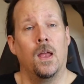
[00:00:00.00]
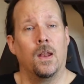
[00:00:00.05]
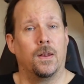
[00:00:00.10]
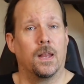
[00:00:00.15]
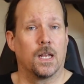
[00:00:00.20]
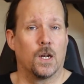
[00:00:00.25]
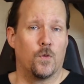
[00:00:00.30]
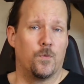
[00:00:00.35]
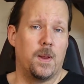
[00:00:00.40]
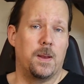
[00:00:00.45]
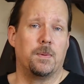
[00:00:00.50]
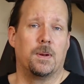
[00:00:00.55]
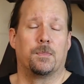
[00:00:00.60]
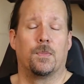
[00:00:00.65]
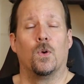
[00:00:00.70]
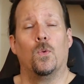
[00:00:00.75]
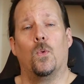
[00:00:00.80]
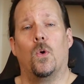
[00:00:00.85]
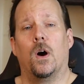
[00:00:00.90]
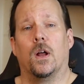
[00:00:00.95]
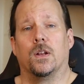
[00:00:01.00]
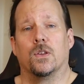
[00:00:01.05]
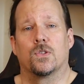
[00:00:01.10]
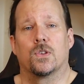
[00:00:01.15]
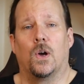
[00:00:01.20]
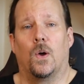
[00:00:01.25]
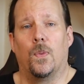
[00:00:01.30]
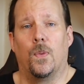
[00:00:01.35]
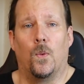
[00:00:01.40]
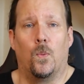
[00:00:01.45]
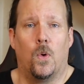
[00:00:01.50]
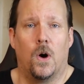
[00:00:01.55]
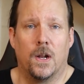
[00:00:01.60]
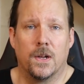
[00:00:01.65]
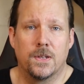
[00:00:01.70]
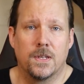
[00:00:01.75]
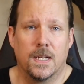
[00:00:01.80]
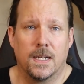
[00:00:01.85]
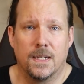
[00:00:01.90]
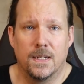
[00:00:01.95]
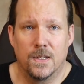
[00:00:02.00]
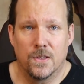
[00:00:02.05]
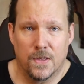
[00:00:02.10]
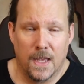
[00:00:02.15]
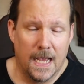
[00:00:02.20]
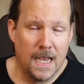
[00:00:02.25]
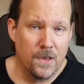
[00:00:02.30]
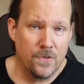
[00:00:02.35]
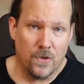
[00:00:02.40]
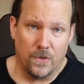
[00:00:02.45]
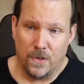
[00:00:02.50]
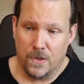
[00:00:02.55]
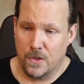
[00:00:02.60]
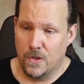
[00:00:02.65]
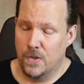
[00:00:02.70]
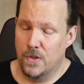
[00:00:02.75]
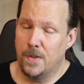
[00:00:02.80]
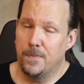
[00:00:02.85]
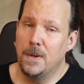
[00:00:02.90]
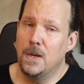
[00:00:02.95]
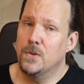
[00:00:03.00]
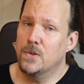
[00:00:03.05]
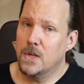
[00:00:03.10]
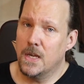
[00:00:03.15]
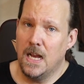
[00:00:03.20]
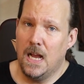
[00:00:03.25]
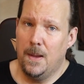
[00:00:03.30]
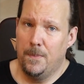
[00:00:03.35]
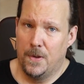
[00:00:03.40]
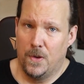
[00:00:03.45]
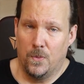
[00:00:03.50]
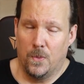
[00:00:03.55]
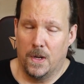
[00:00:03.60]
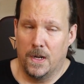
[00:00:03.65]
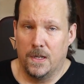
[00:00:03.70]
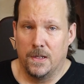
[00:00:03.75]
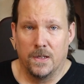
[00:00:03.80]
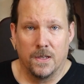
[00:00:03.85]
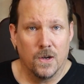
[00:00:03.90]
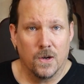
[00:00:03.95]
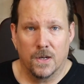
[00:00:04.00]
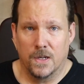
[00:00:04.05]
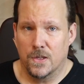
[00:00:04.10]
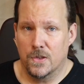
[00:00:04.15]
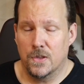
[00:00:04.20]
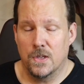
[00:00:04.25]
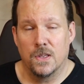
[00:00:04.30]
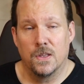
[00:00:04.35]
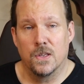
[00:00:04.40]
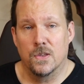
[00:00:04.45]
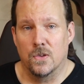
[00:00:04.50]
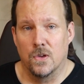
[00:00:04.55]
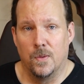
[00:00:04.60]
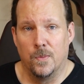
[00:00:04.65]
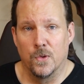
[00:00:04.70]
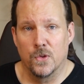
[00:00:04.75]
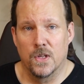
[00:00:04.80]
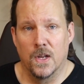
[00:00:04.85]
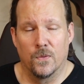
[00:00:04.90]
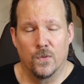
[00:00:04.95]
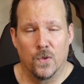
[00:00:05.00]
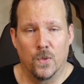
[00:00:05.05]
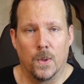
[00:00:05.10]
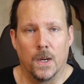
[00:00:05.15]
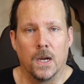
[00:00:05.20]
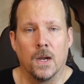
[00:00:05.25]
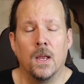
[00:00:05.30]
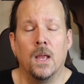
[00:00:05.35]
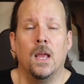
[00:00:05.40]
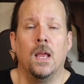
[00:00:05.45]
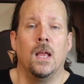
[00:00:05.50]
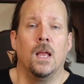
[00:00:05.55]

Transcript: Negative meme number 1 is called the wanting disaster. This is the most common one, and you're going to see this almost everywhere.